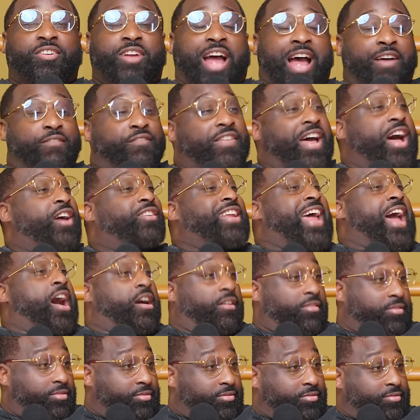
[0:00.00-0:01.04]
I fouled
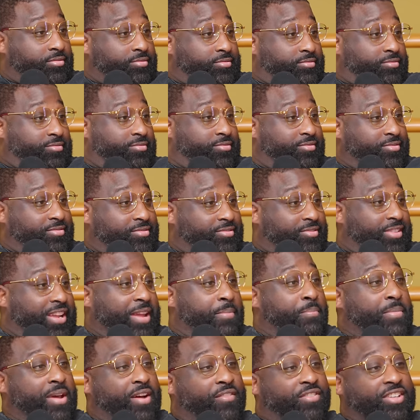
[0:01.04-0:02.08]
out.
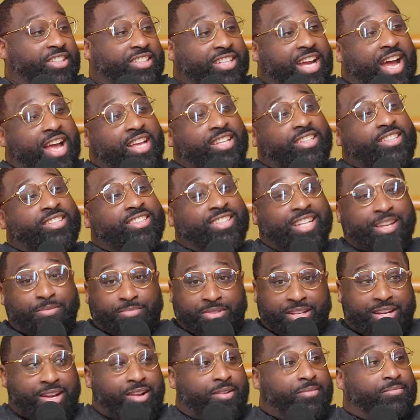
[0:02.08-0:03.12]
And Melvin Scott
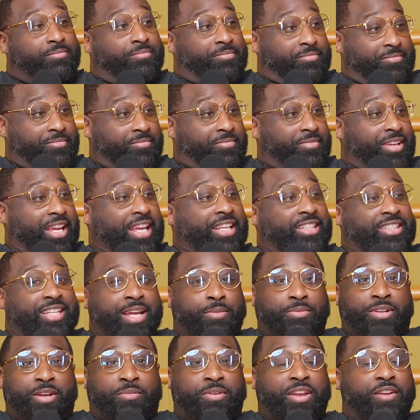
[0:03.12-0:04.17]
stepped up. He
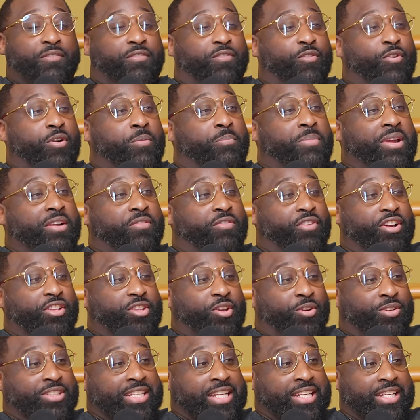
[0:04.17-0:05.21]
stepped up, hit 4 big free
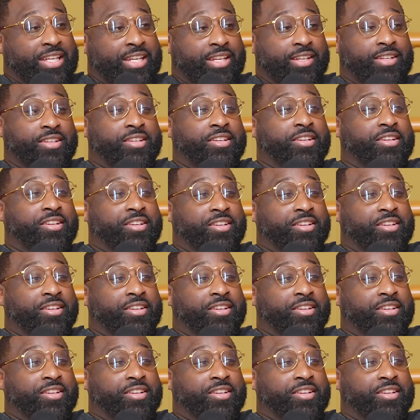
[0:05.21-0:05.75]
throws at the end.